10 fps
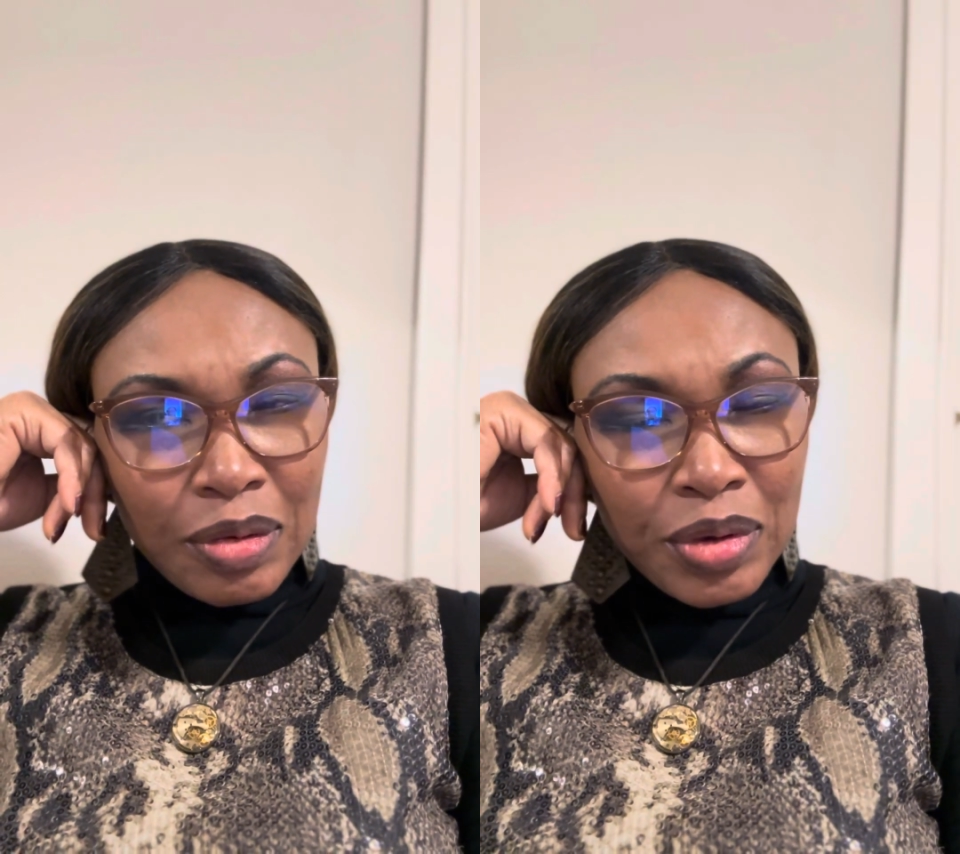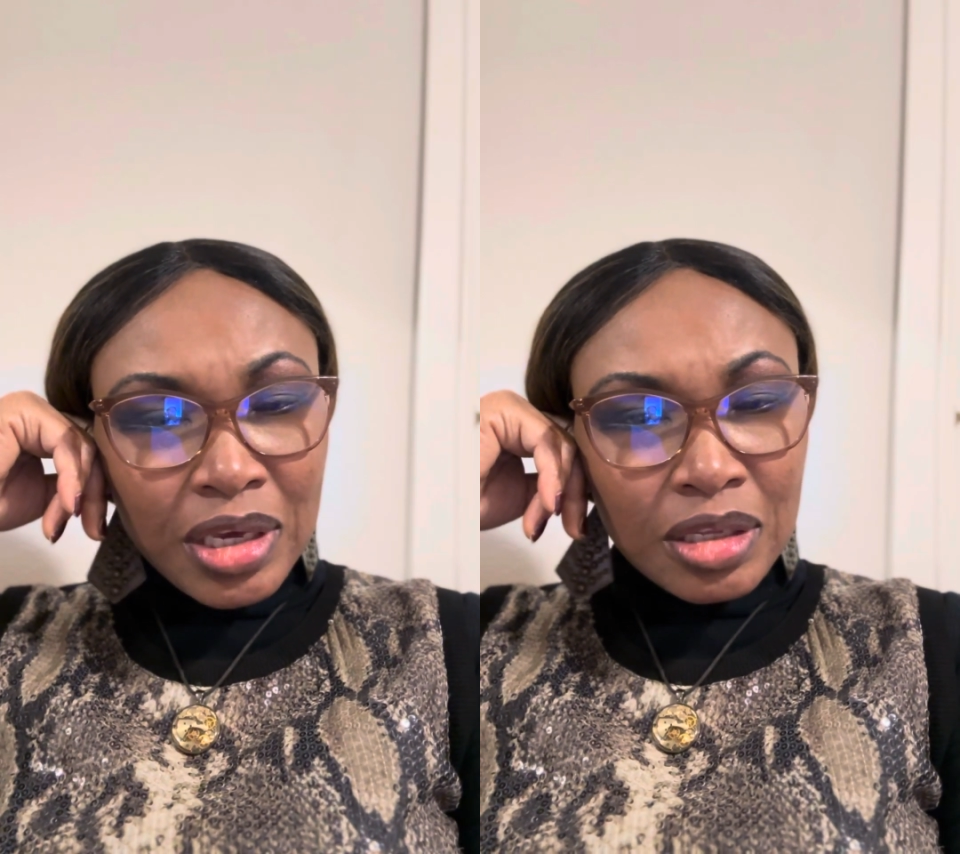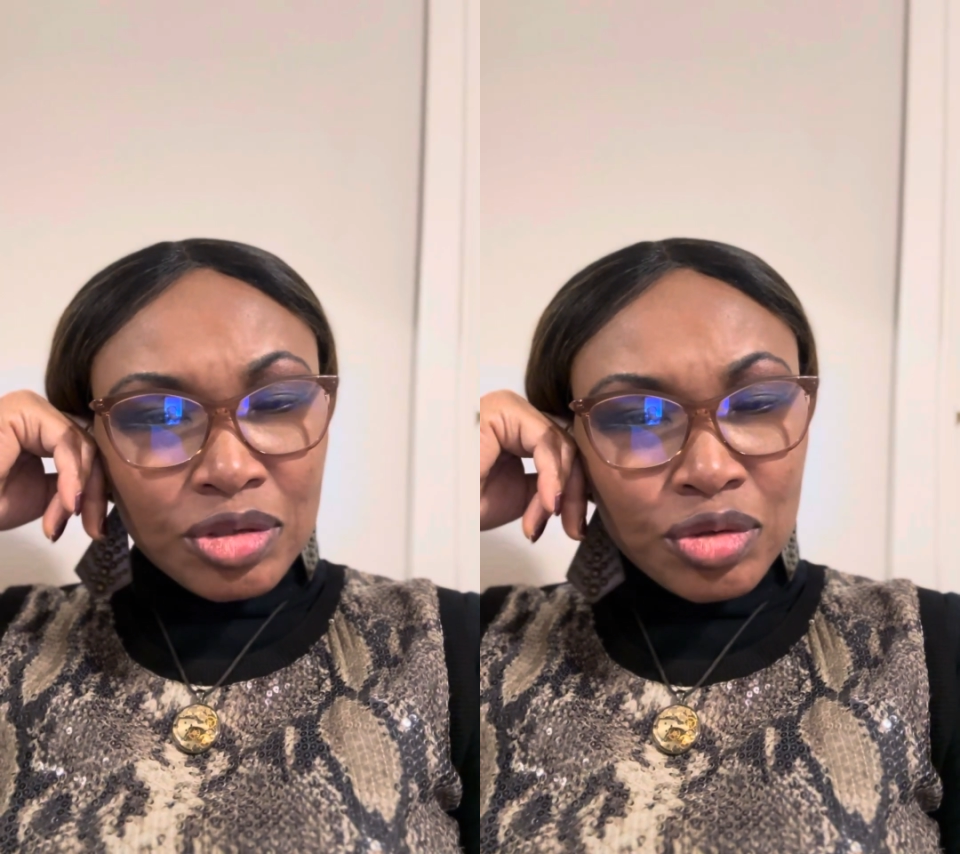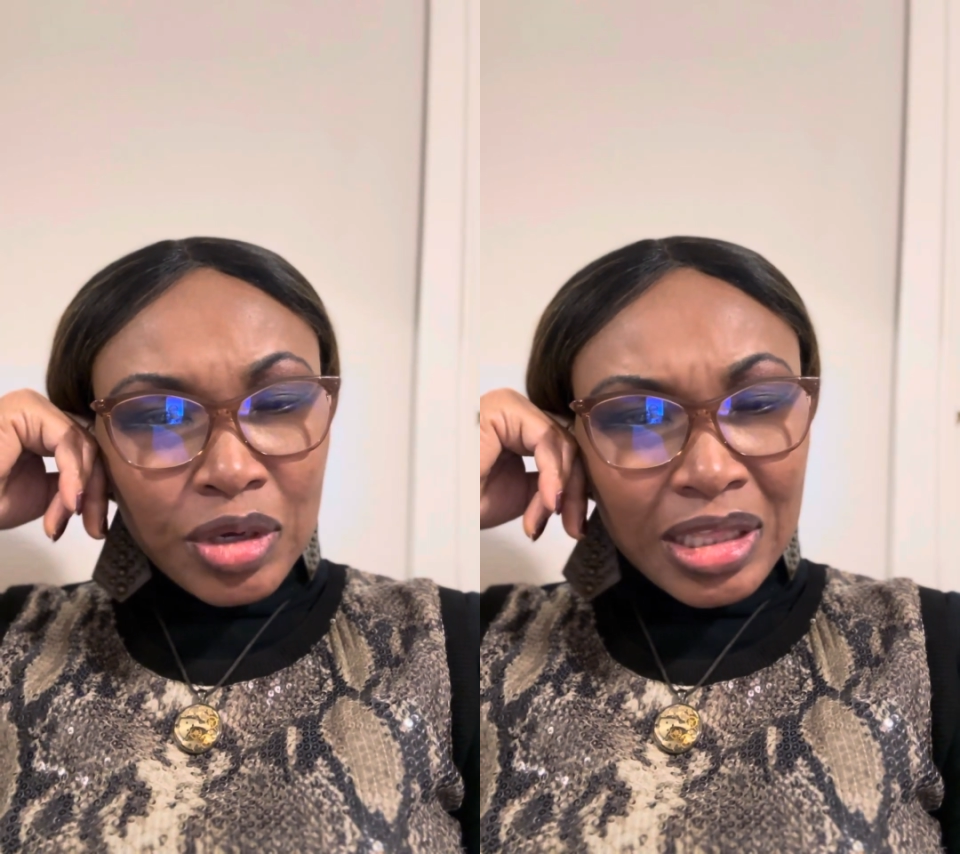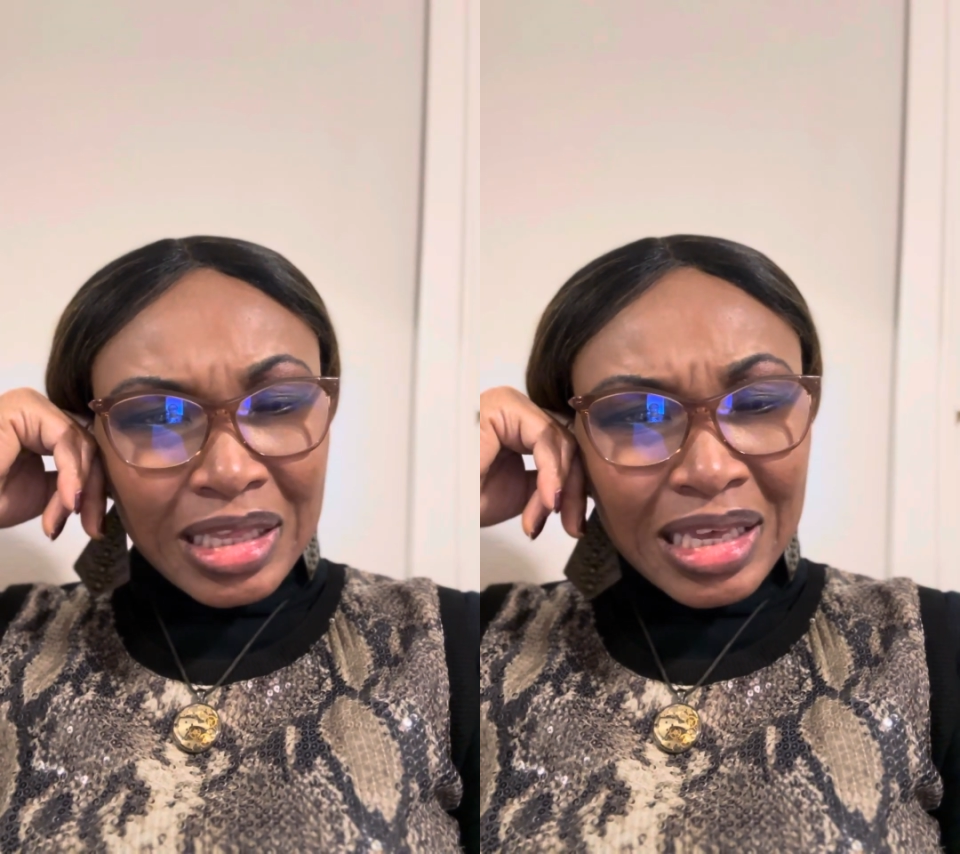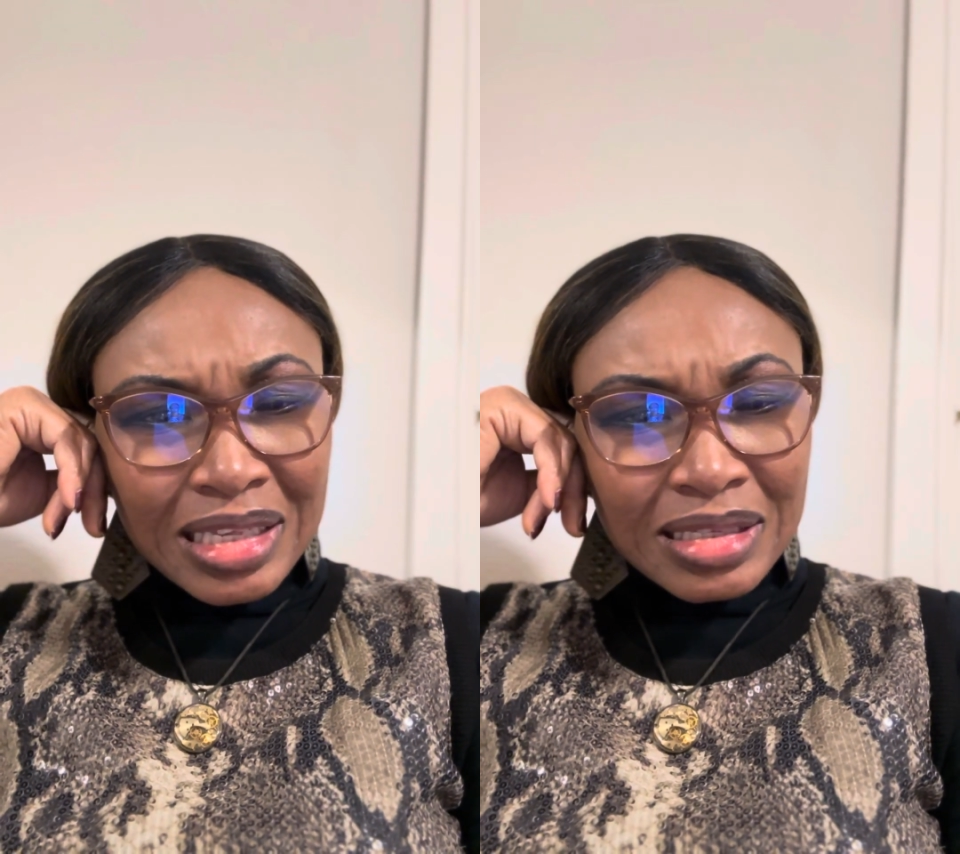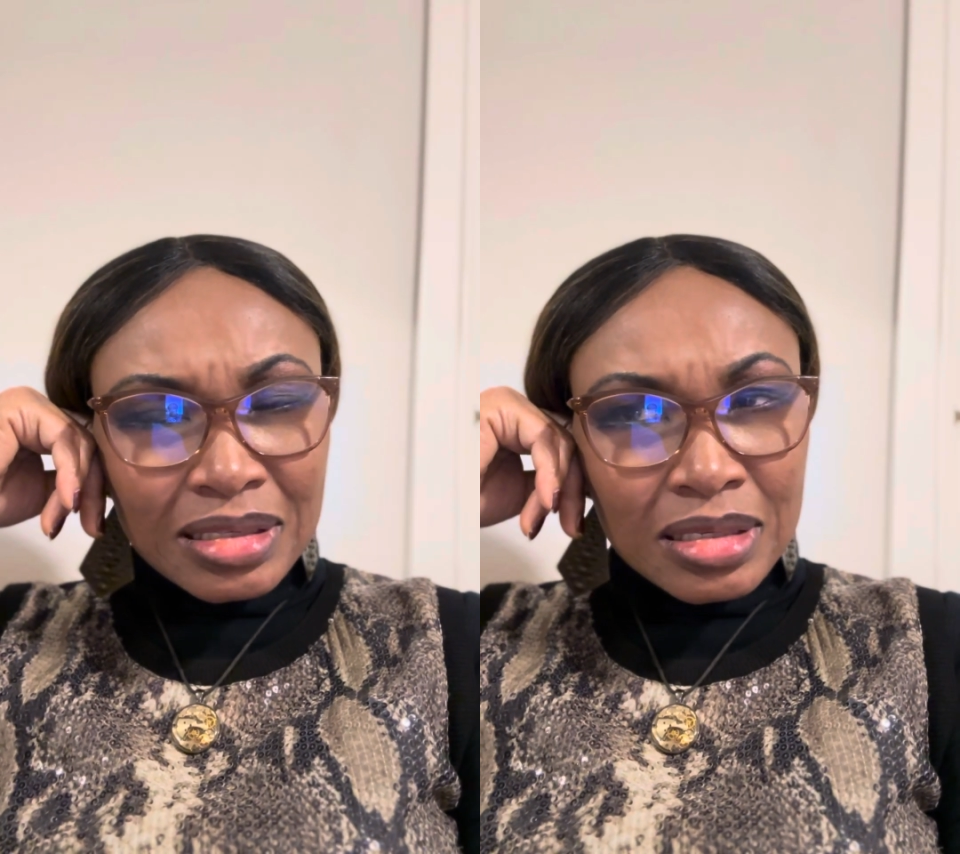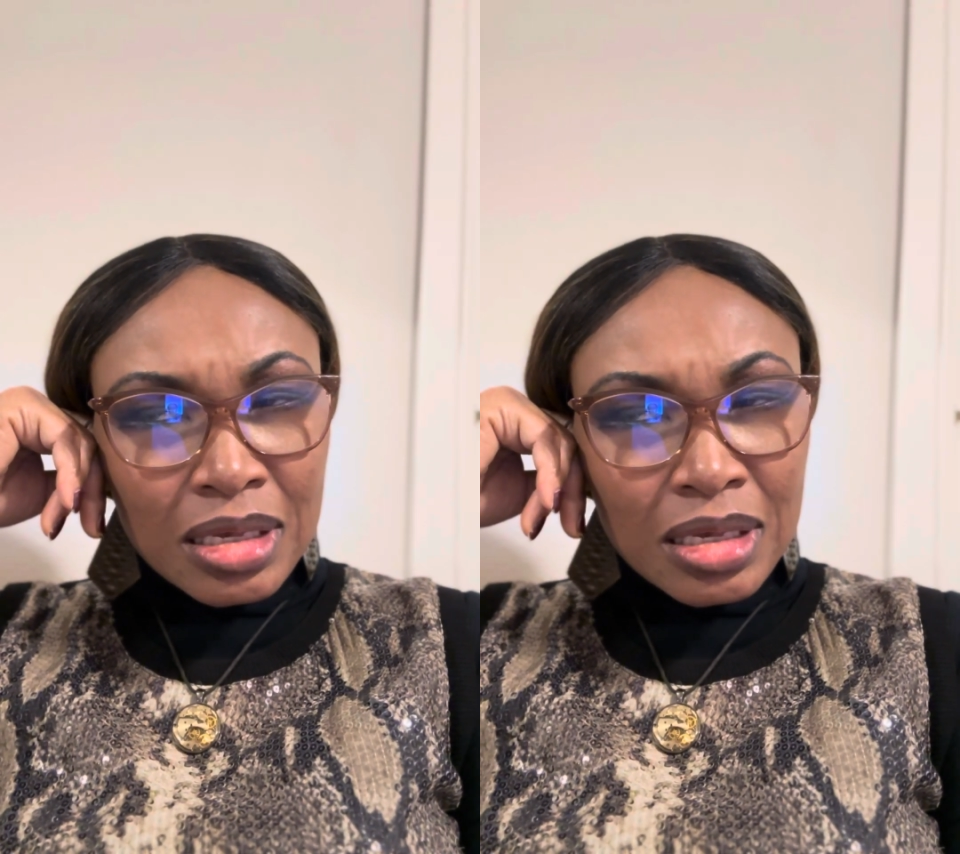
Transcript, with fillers: we can enjoy things.